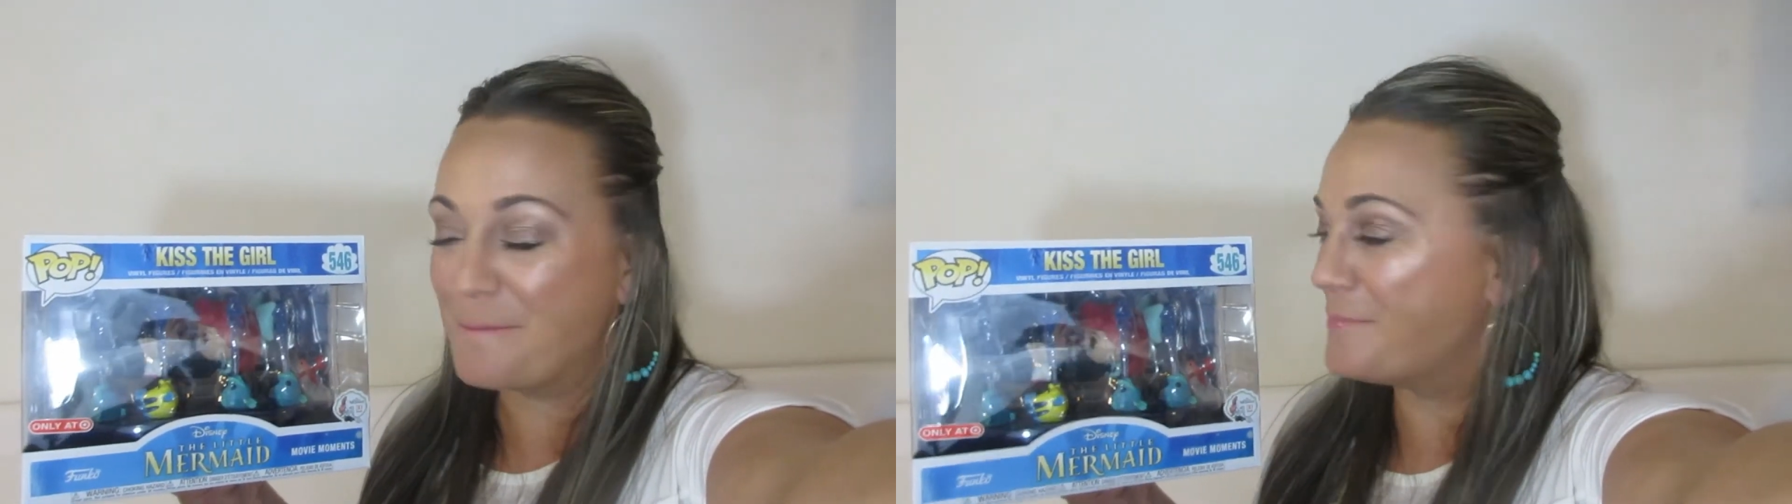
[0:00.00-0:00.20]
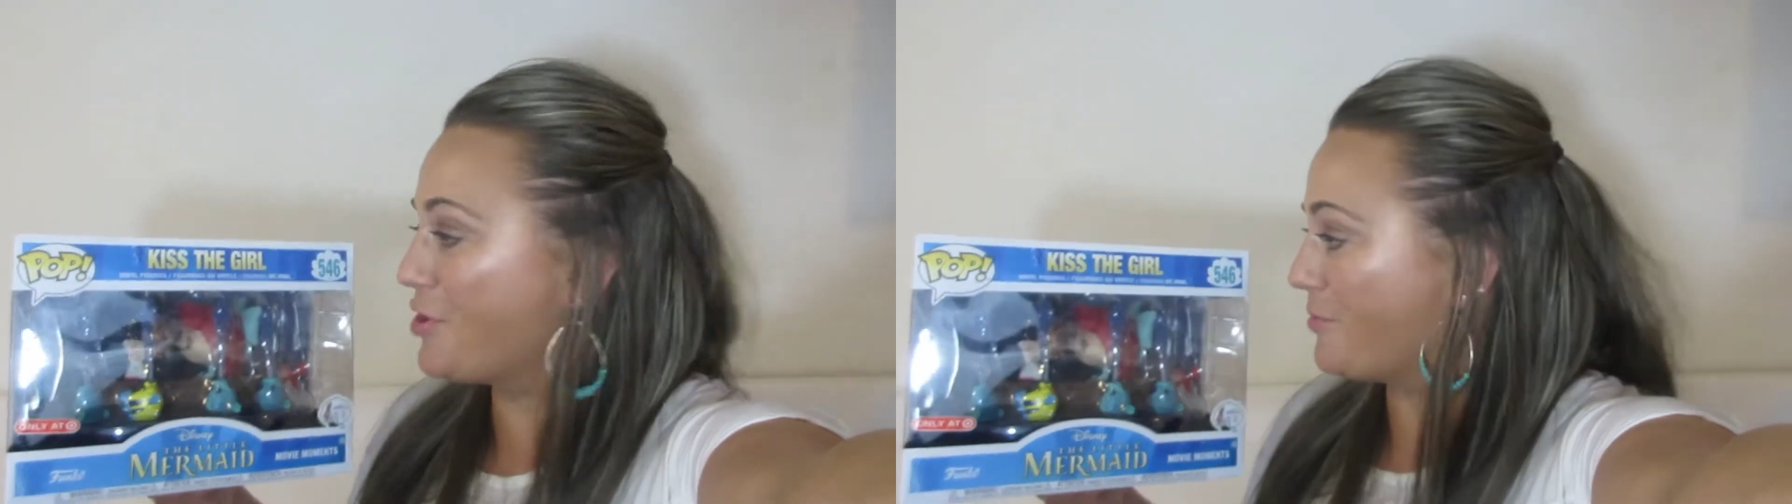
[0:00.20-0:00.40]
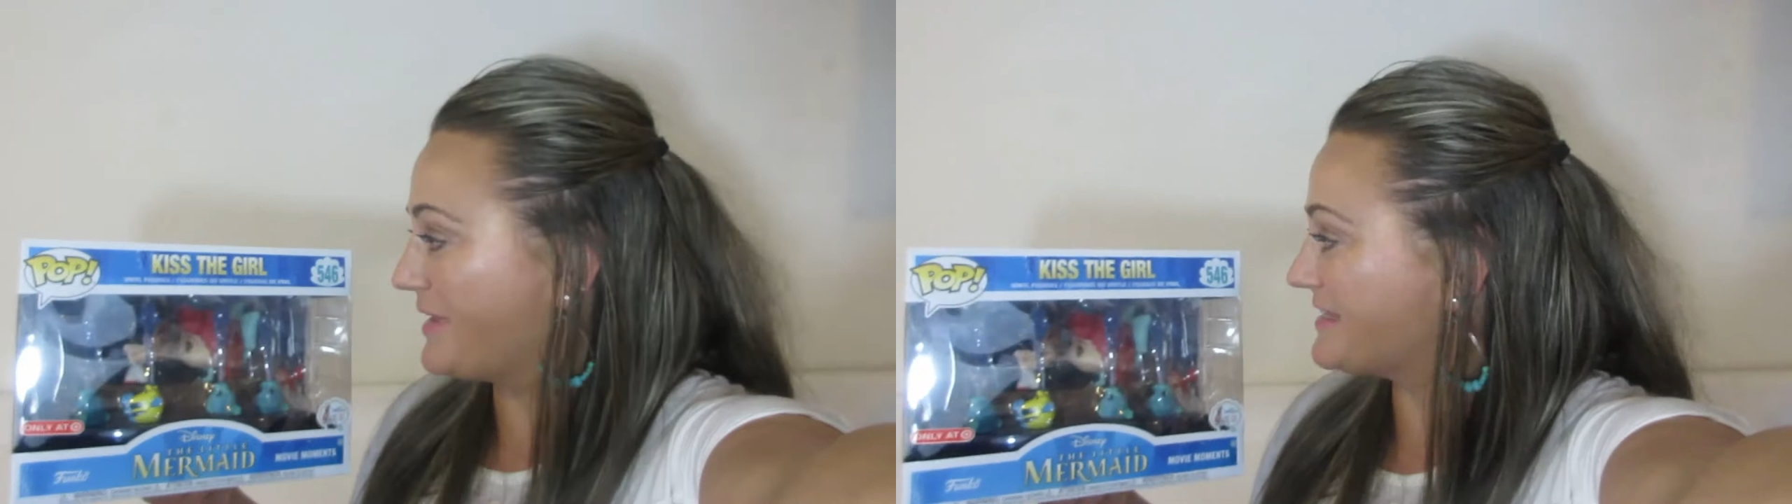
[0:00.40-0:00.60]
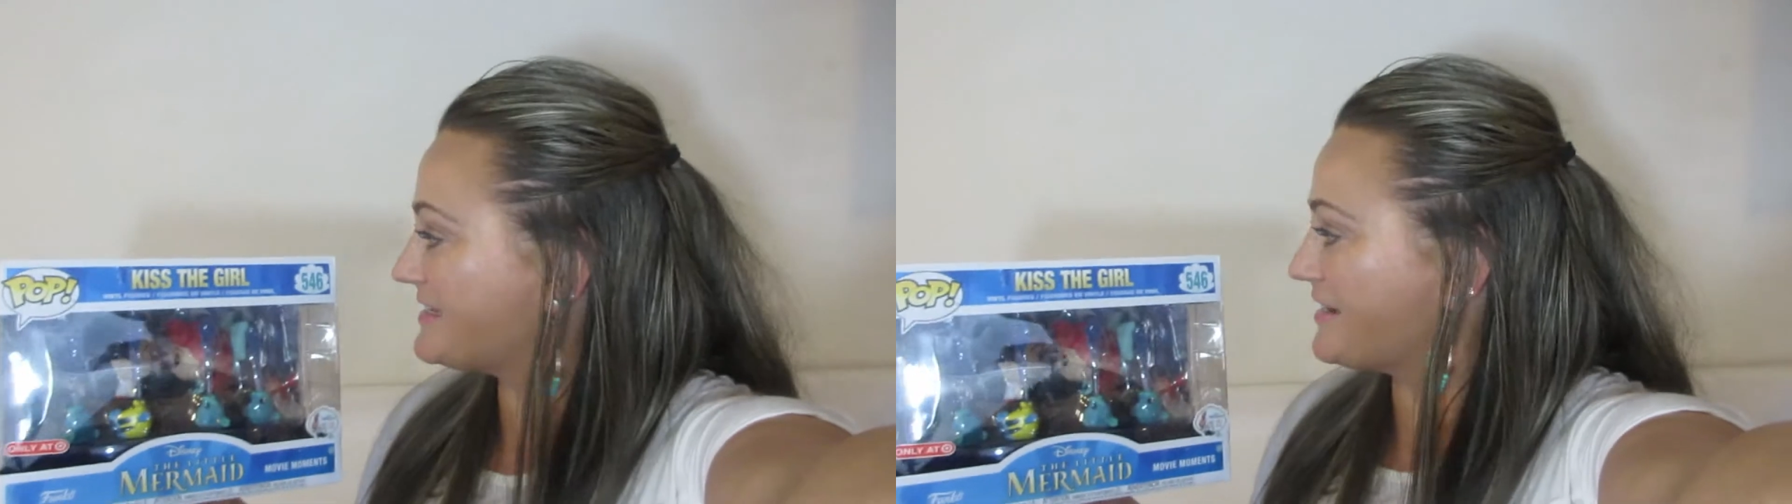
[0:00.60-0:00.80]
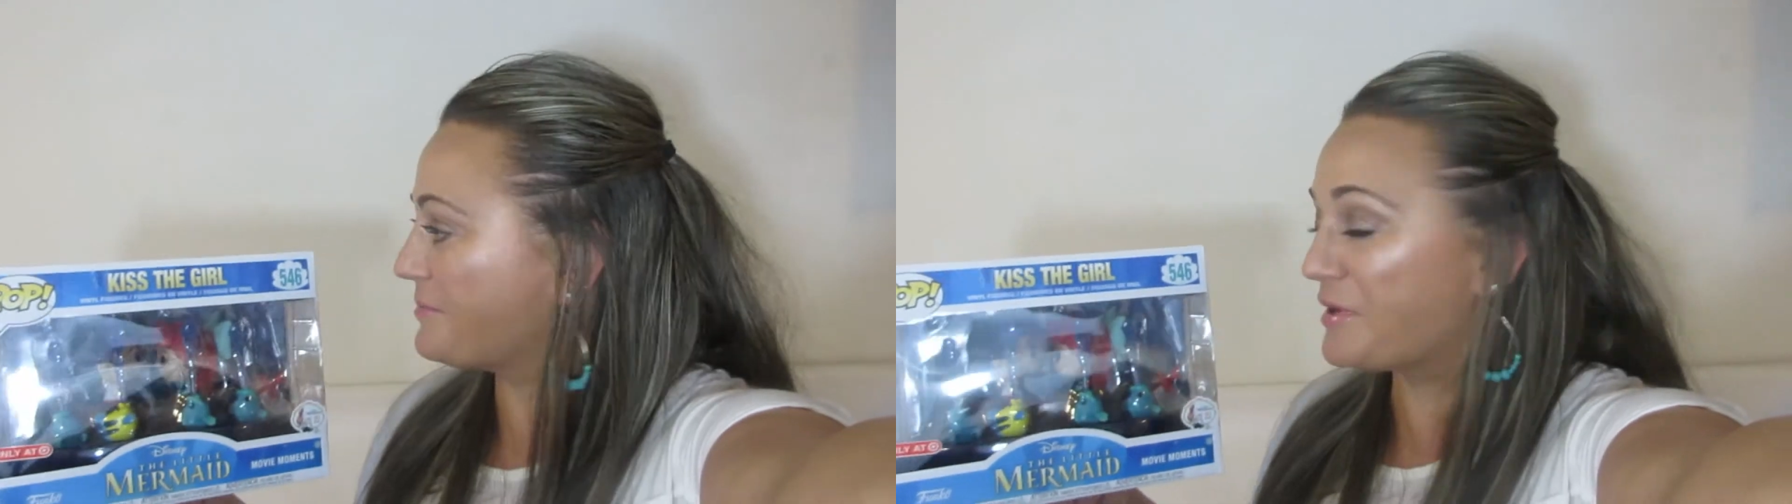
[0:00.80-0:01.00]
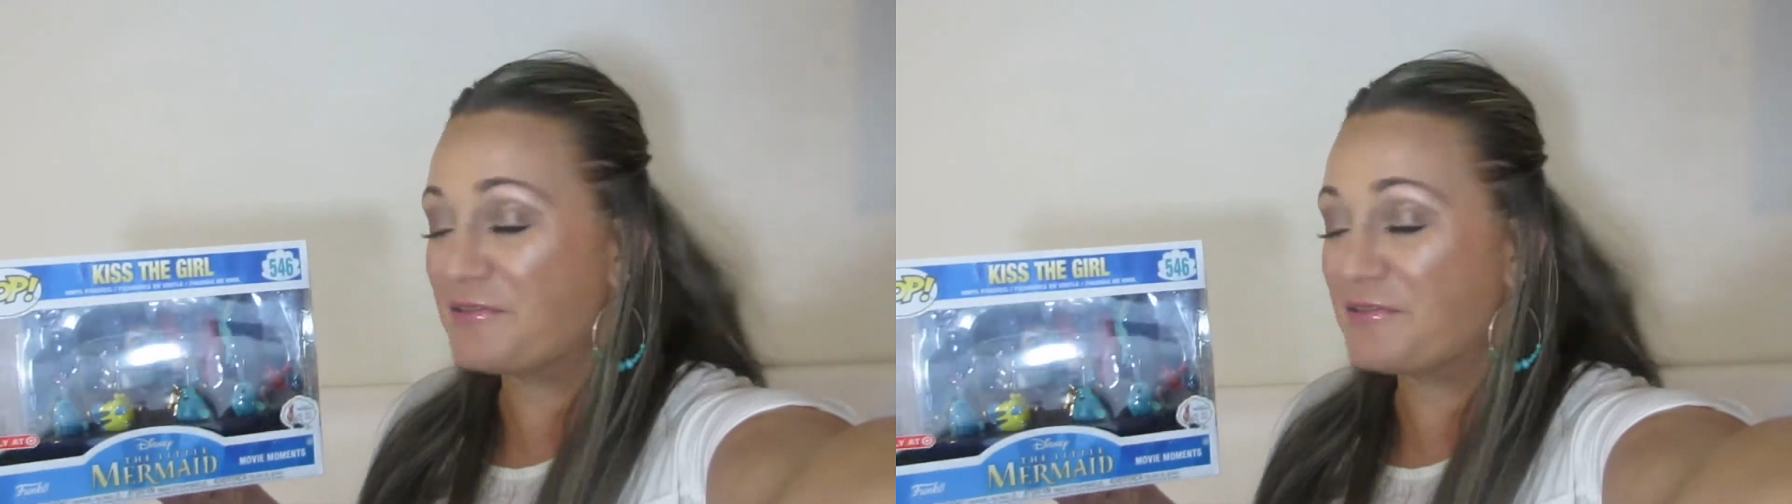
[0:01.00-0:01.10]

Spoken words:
Moments number